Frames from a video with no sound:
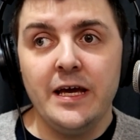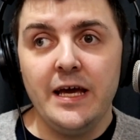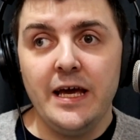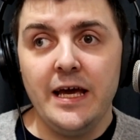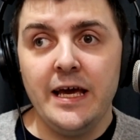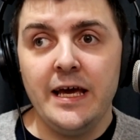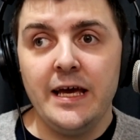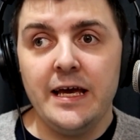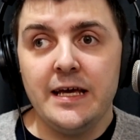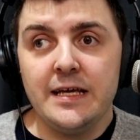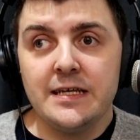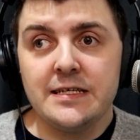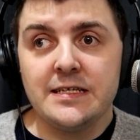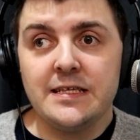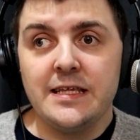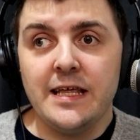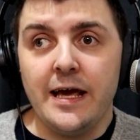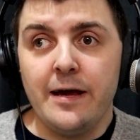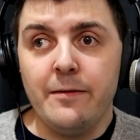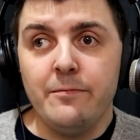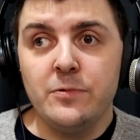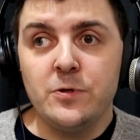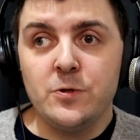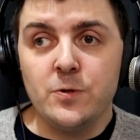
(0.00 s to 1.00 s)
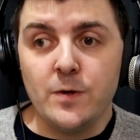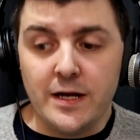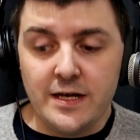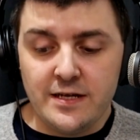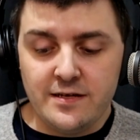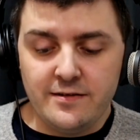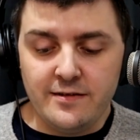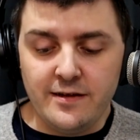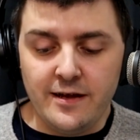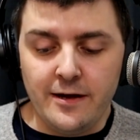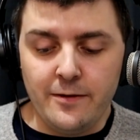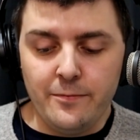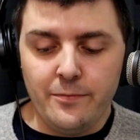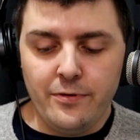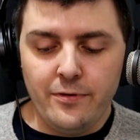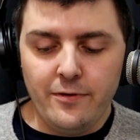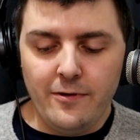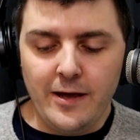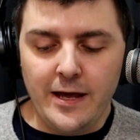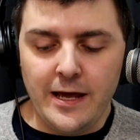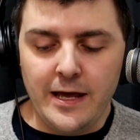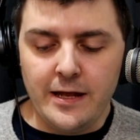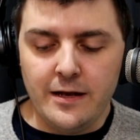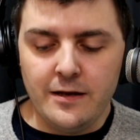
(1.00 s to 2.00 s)
is them dressed up
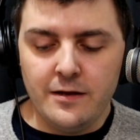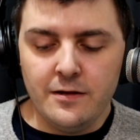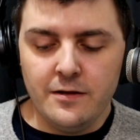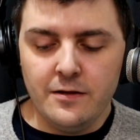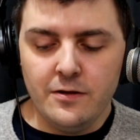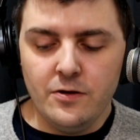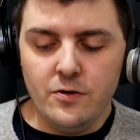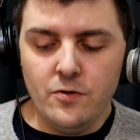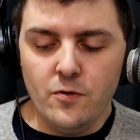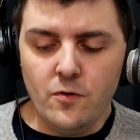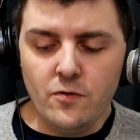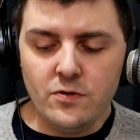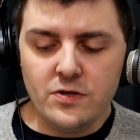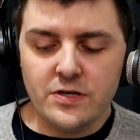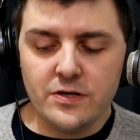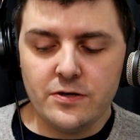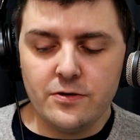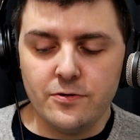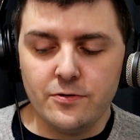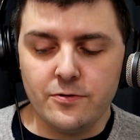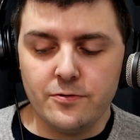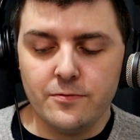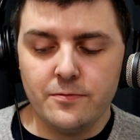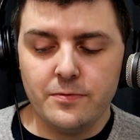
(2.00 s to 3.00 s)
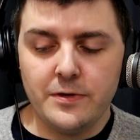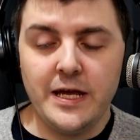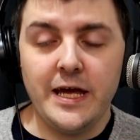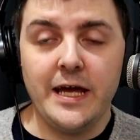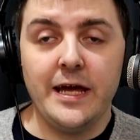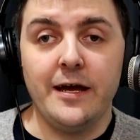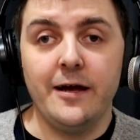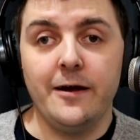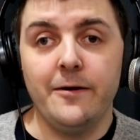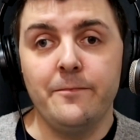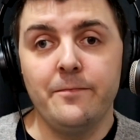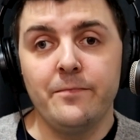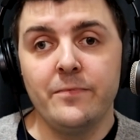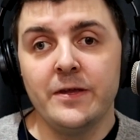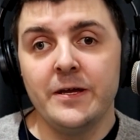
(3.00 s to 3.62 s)
in nautical gear.